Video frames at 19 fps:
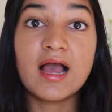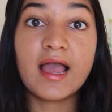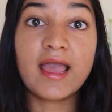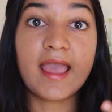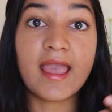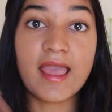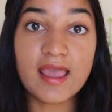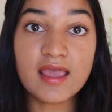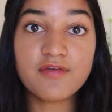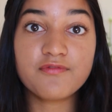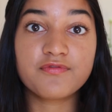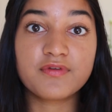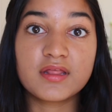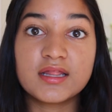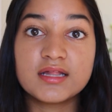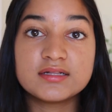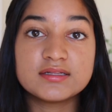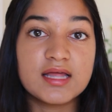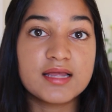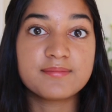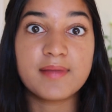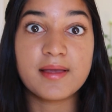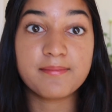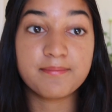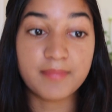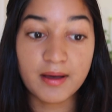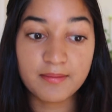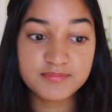I hate feeling like
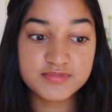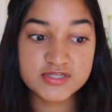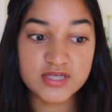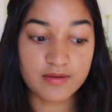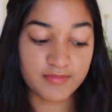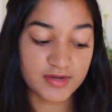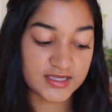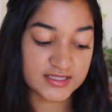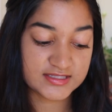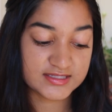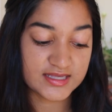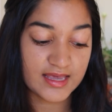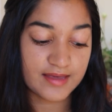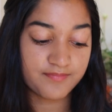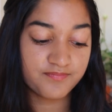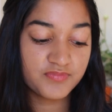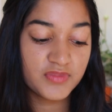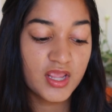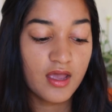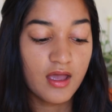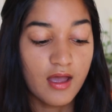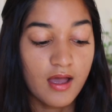my bumps on my skin,